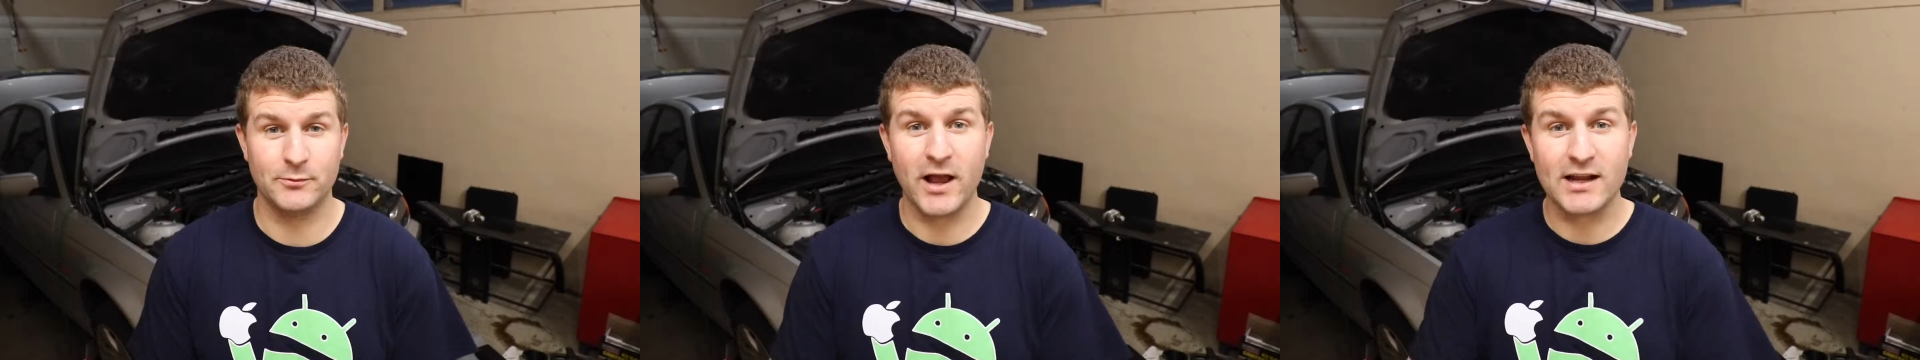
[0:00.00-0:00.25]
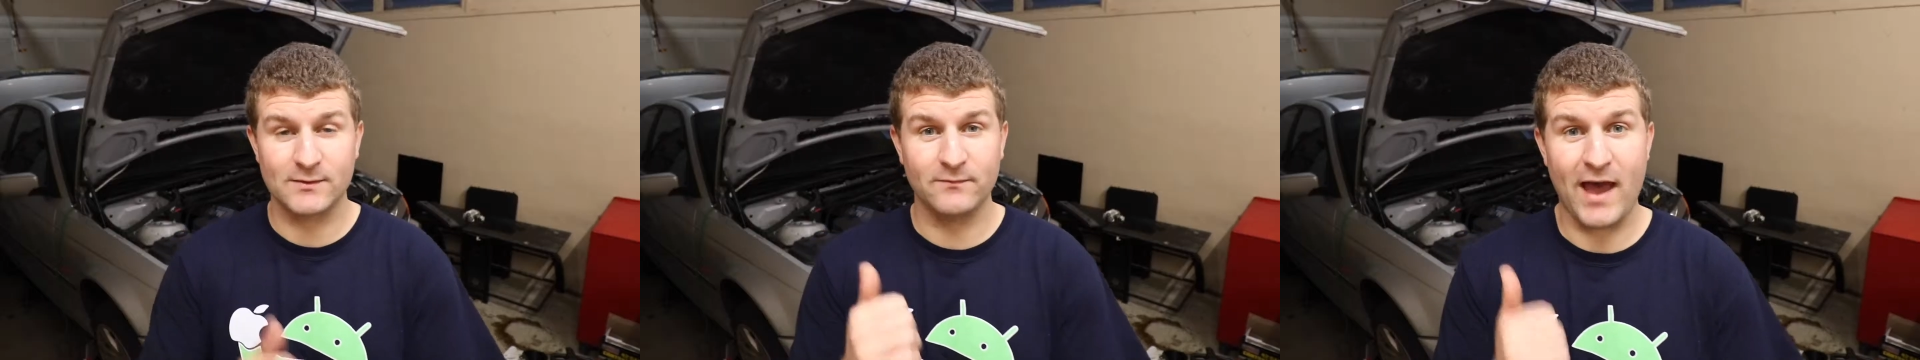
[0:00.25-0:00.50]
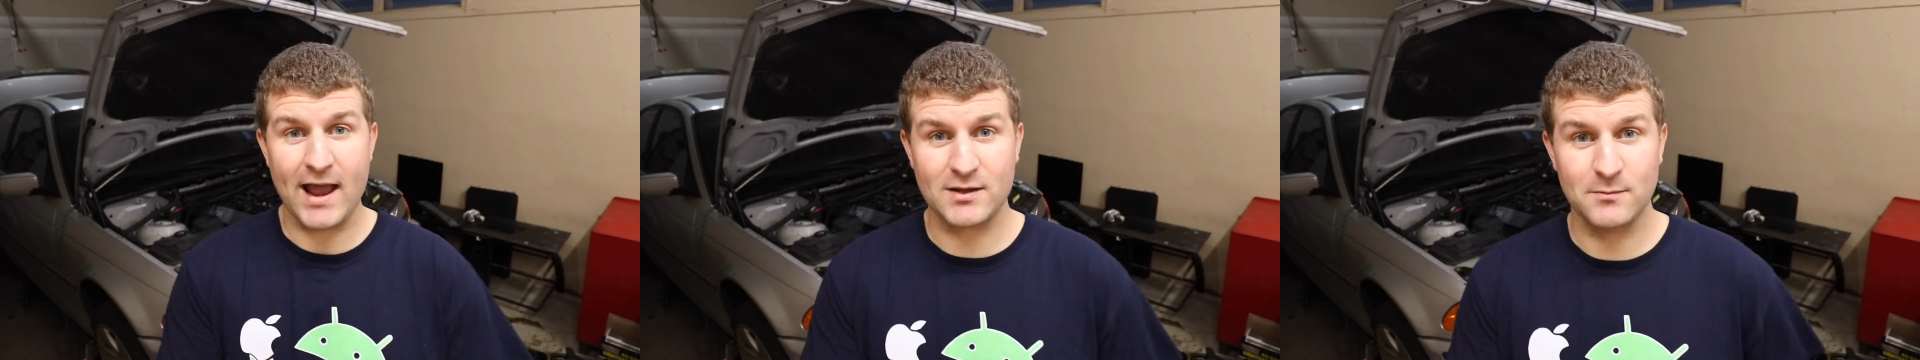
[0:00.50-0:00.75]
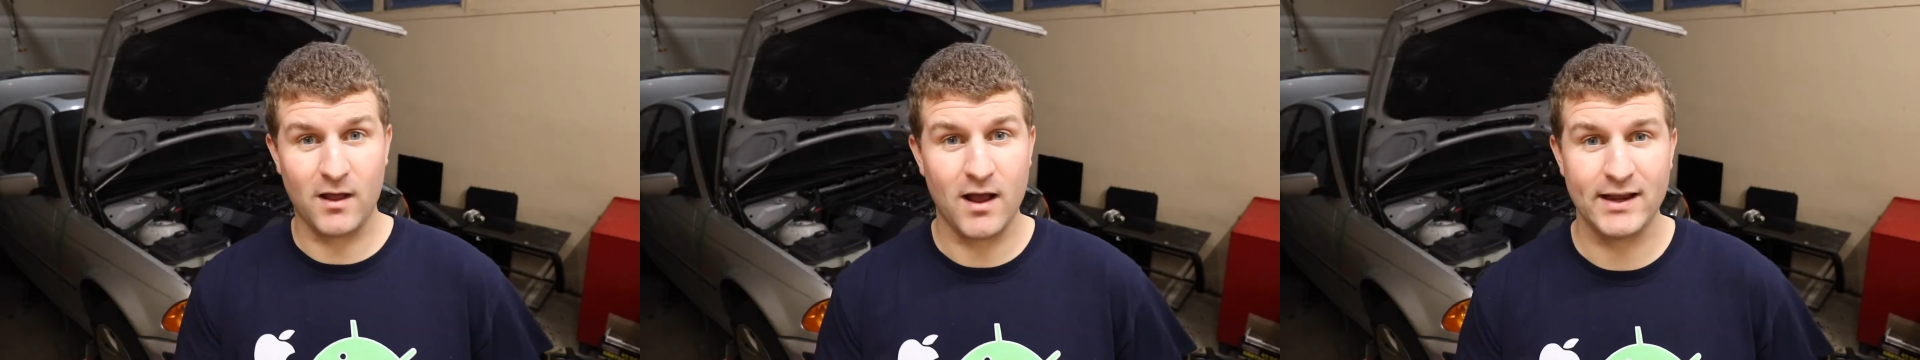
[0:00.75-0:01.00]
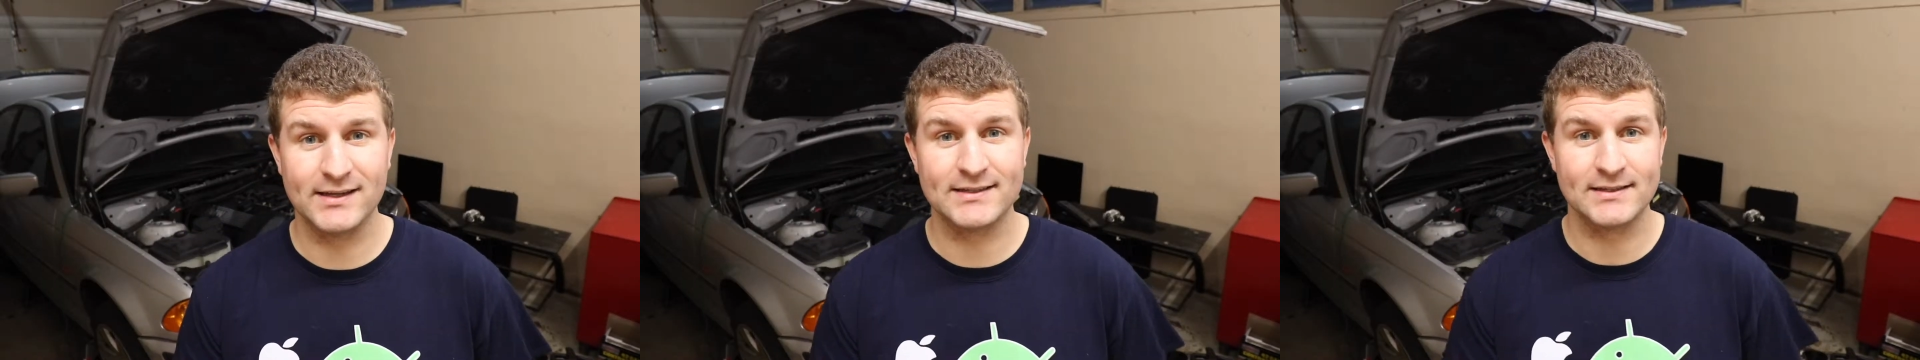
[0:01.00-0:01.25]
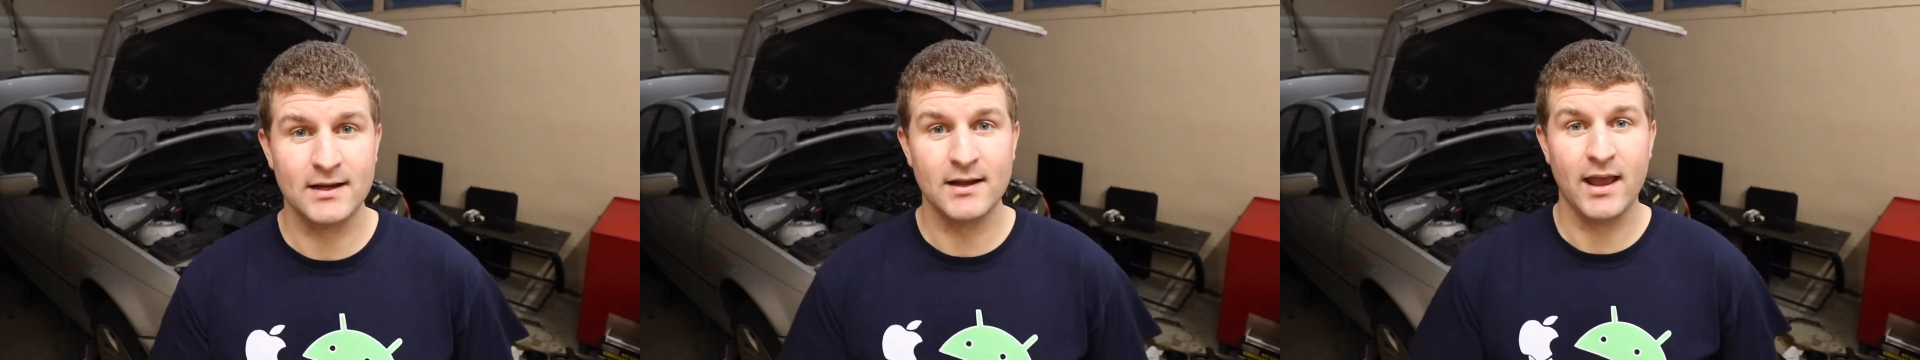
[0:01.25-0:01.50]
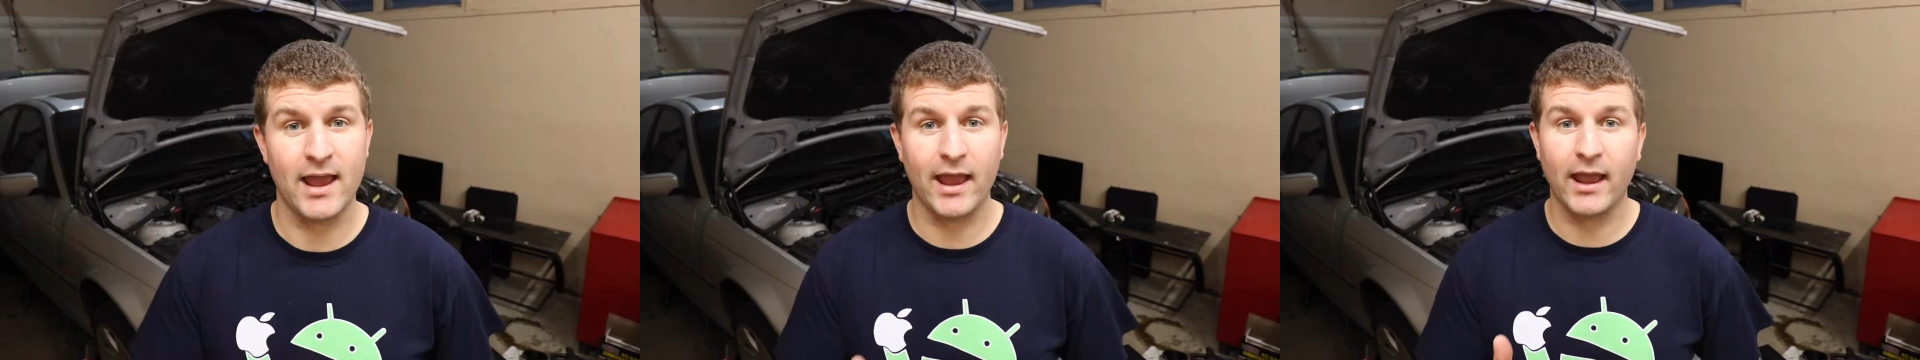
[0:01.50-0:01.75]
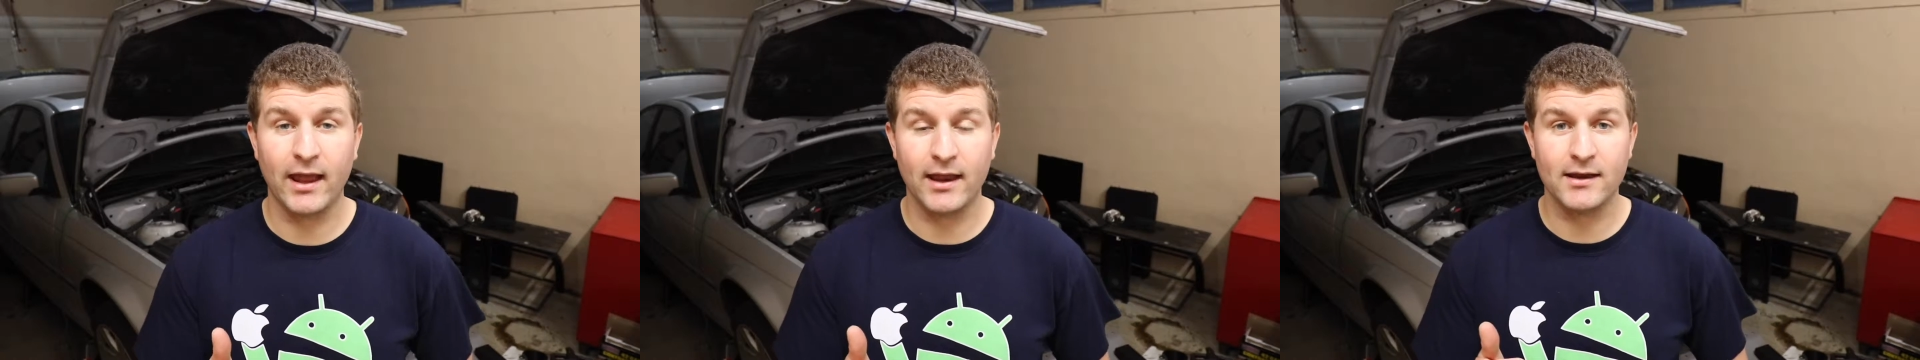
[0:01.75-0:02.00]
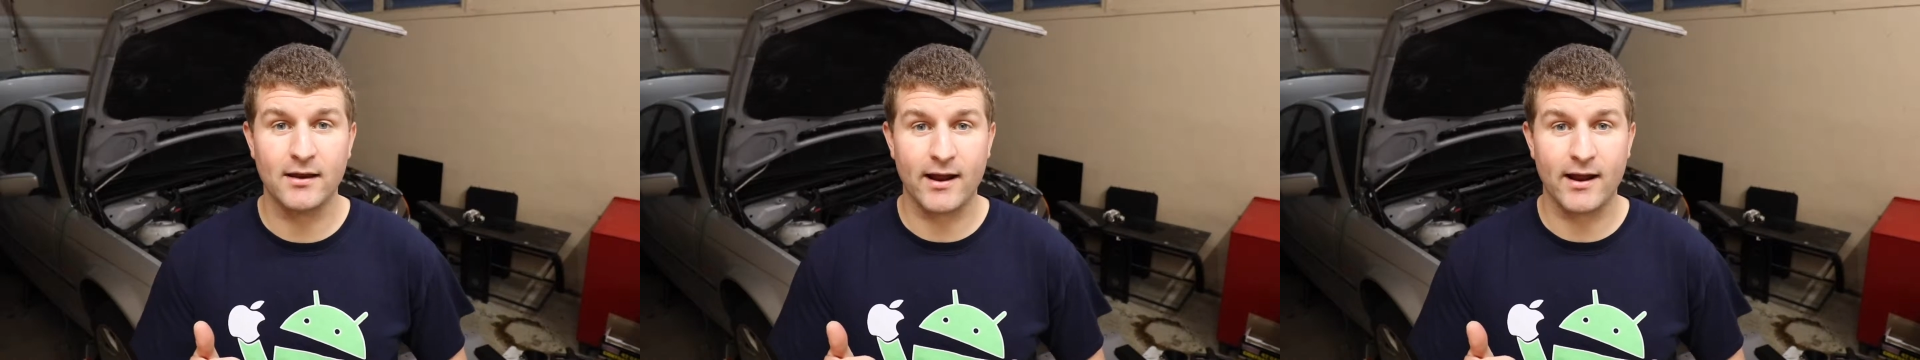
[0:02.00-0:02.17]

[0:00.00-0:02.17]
We got some vacuum lines, and